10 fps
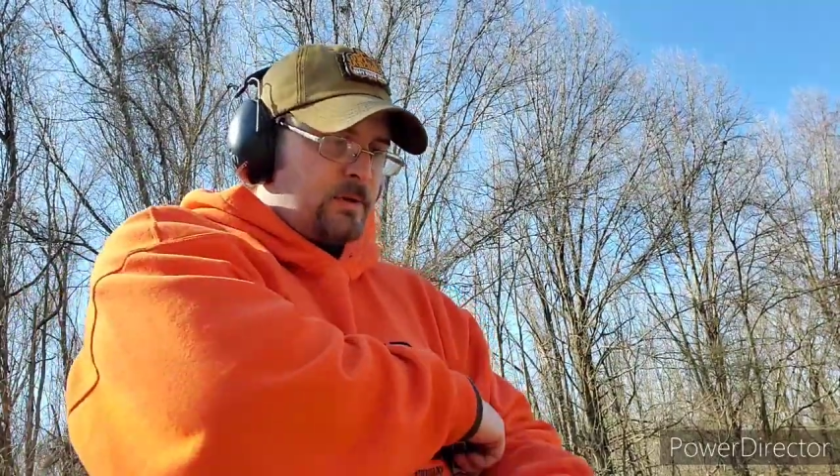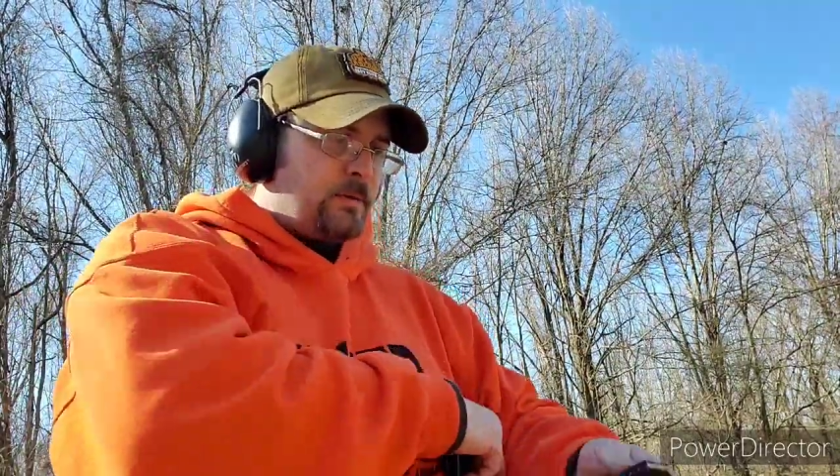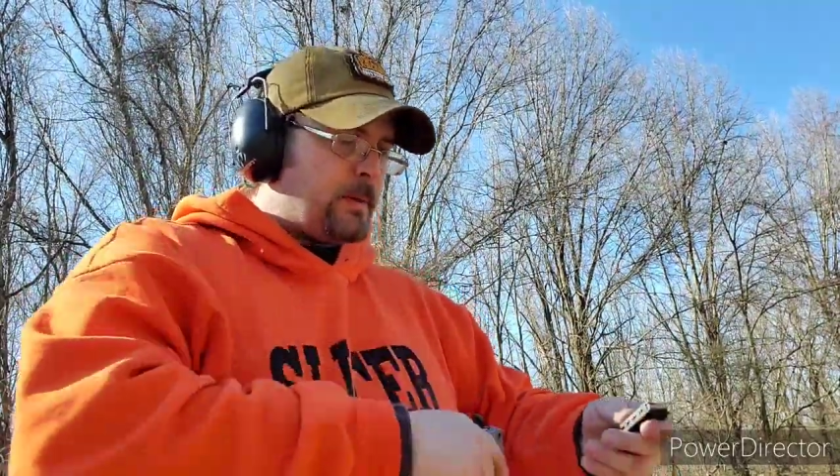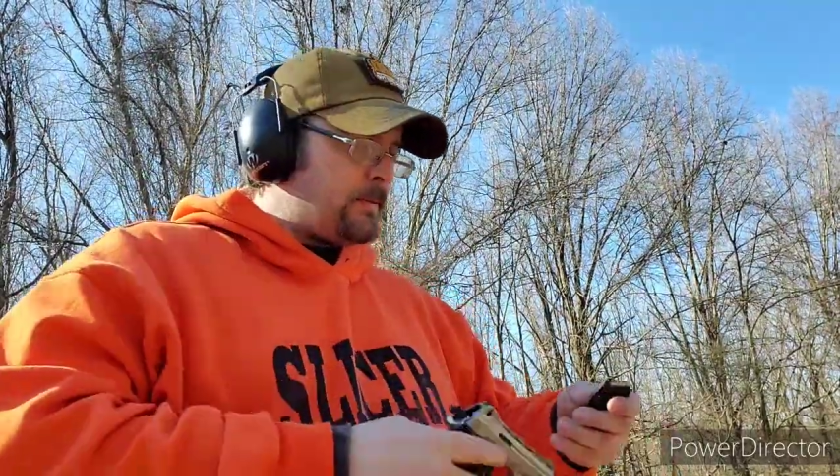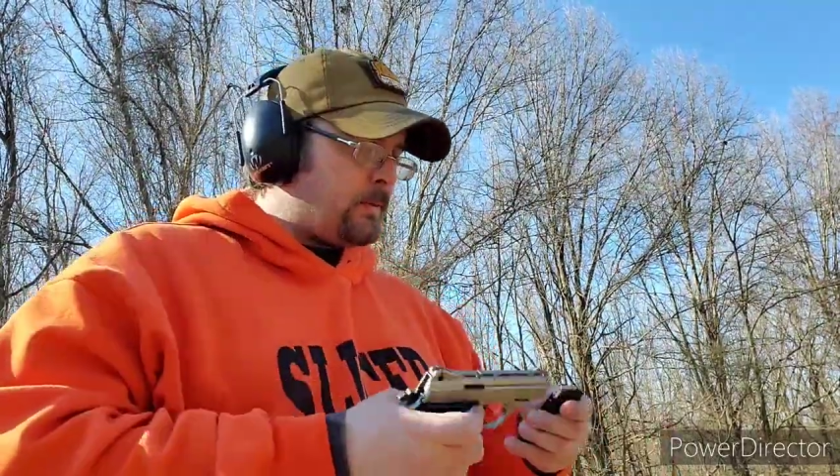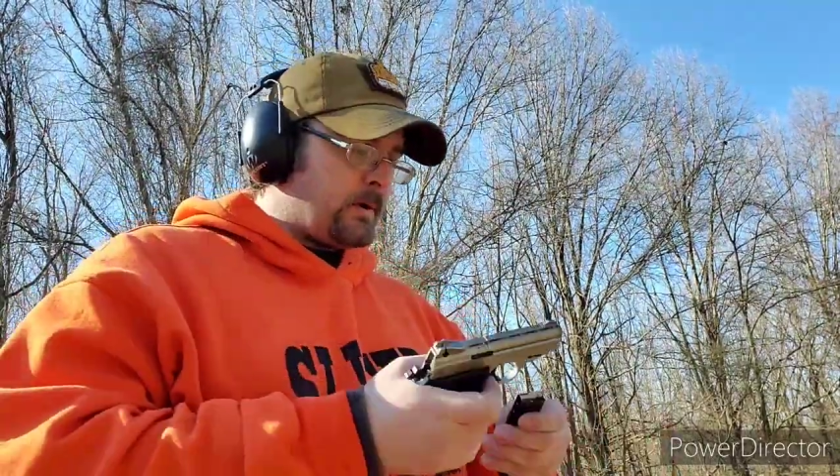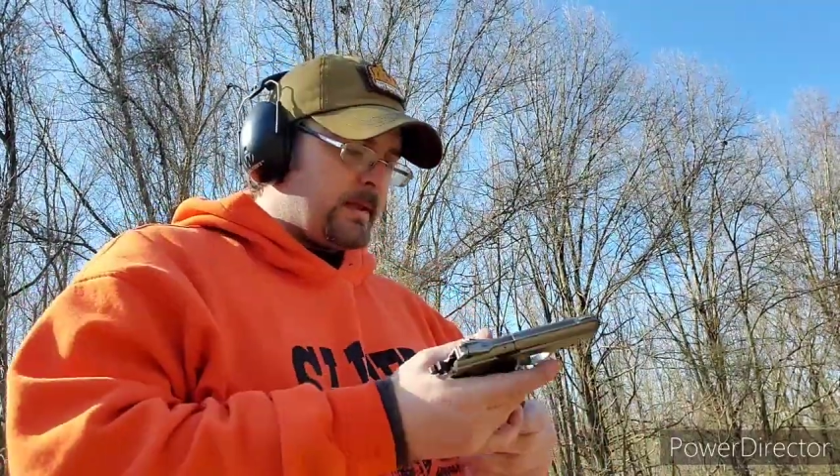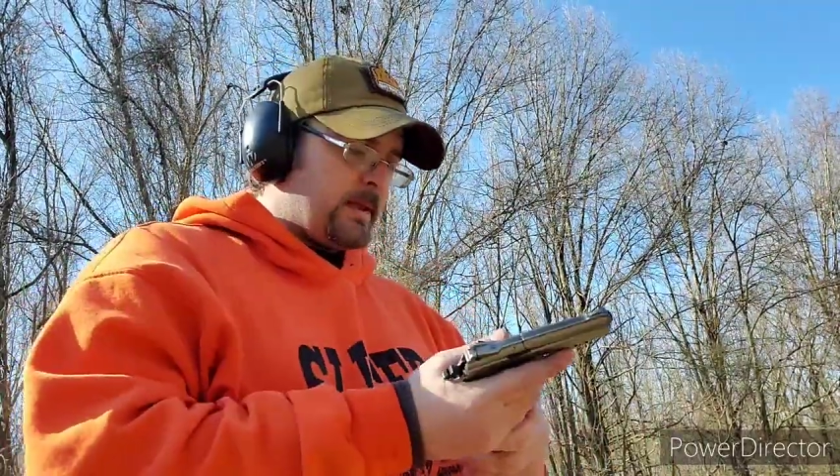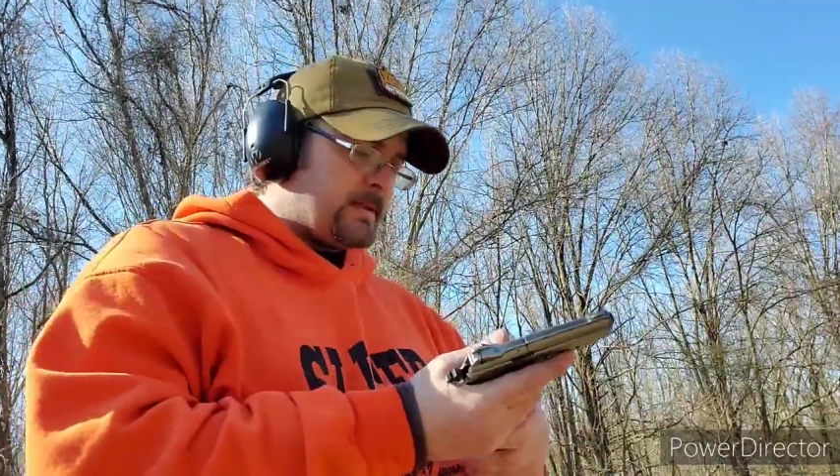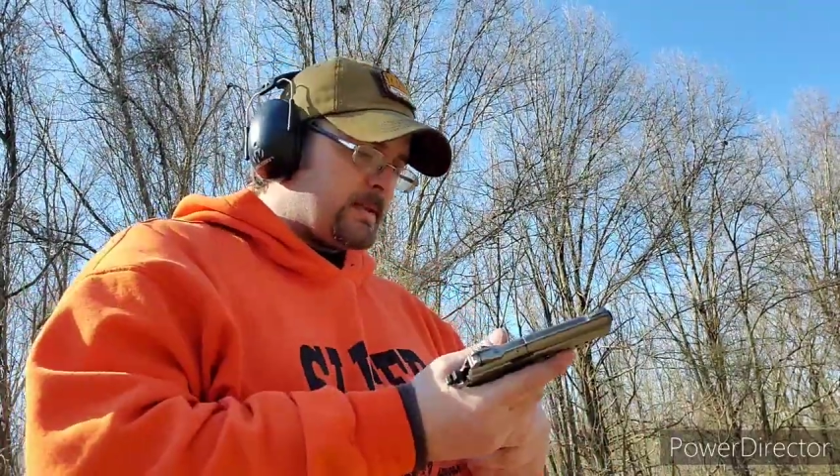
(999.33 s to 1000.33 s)
little bit more
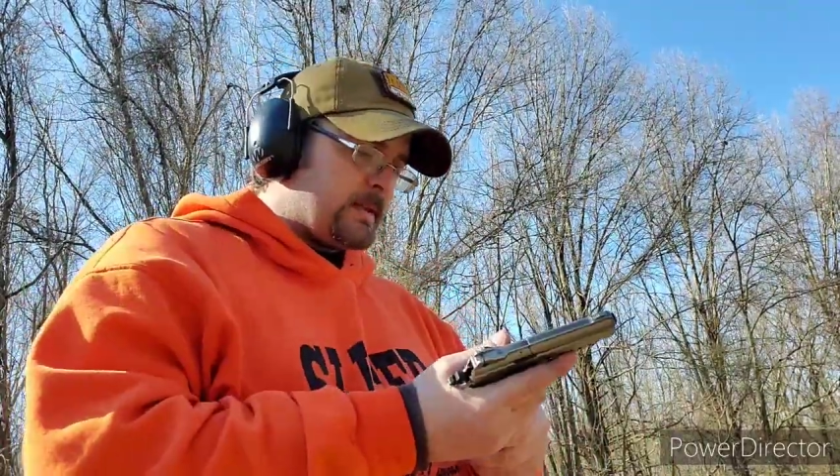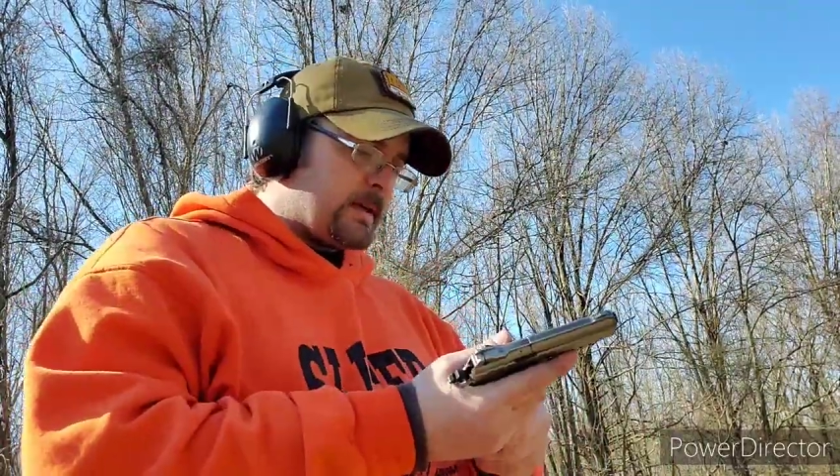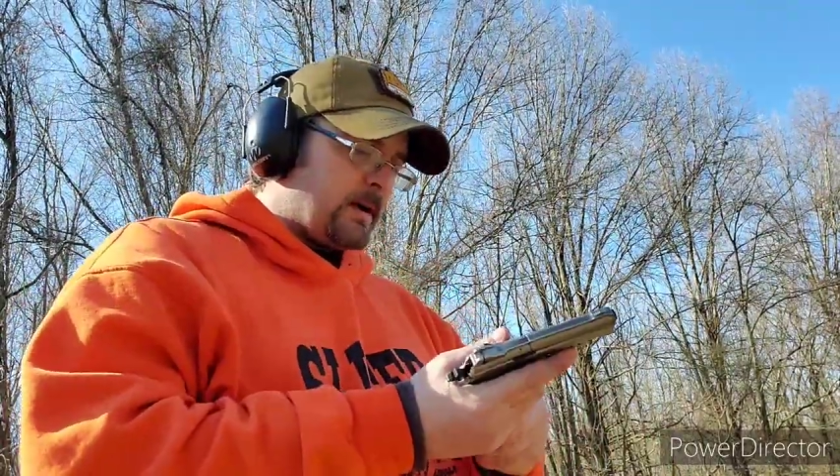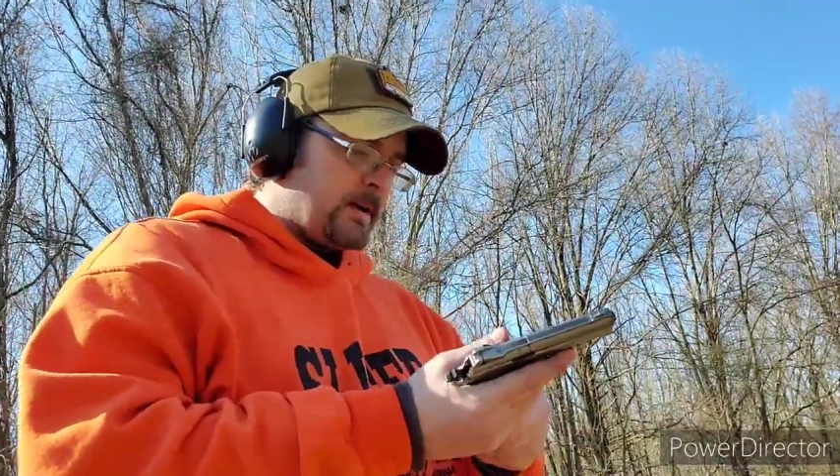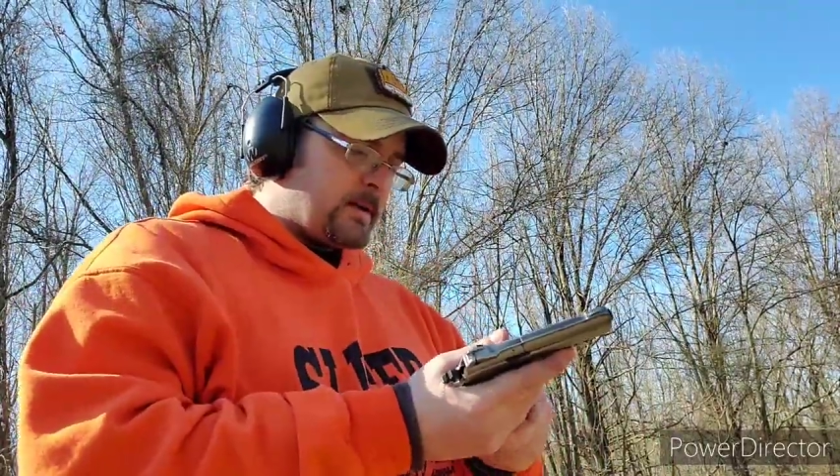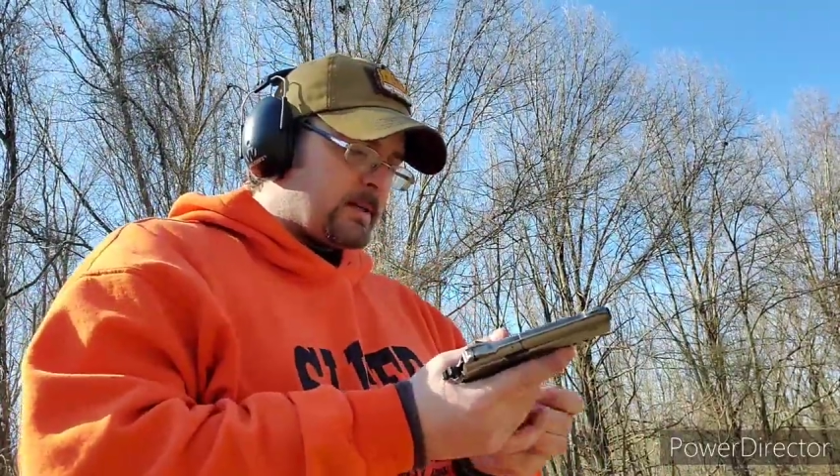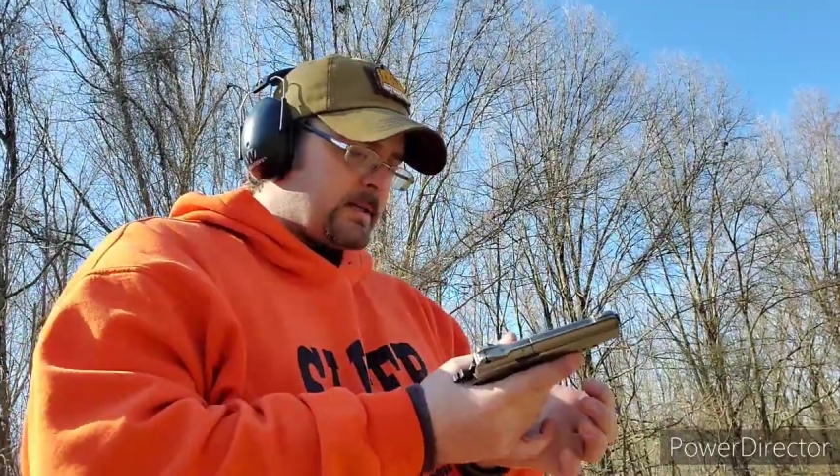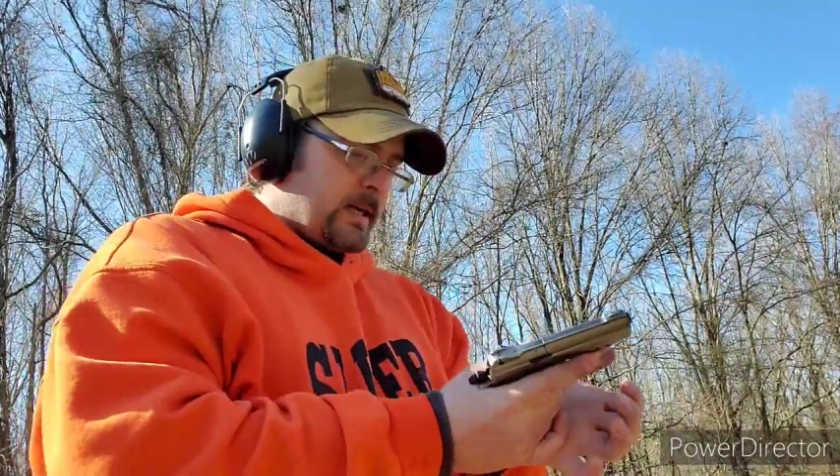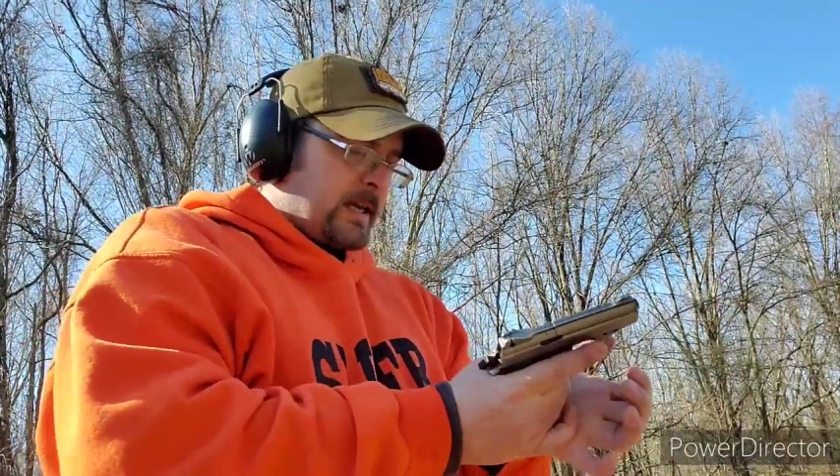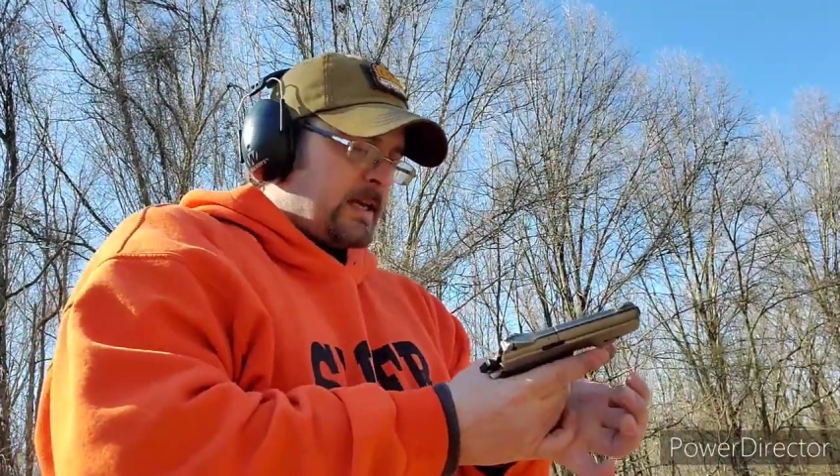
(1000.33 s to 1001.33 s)
of this and then call it a
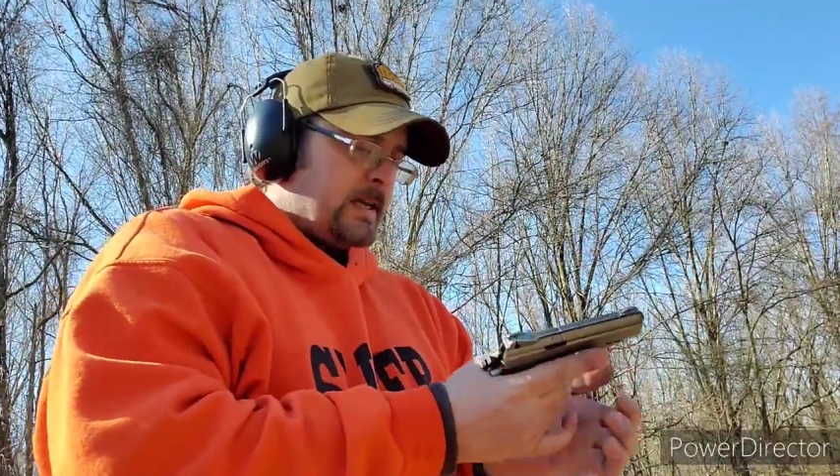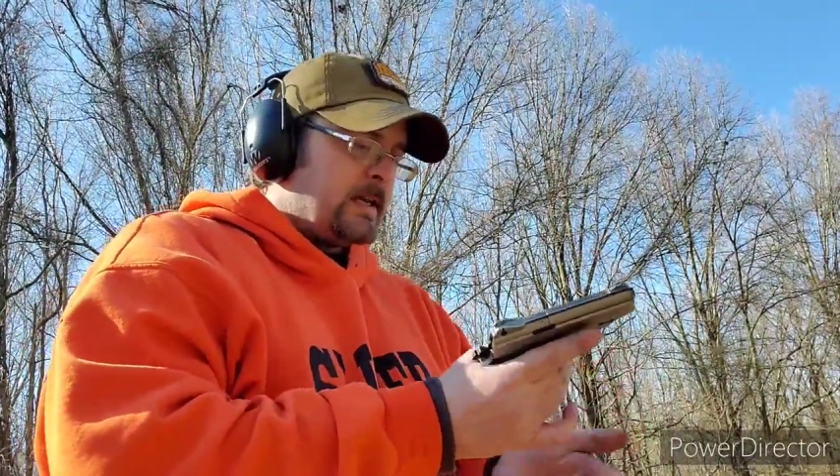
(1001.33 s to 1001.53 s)
day.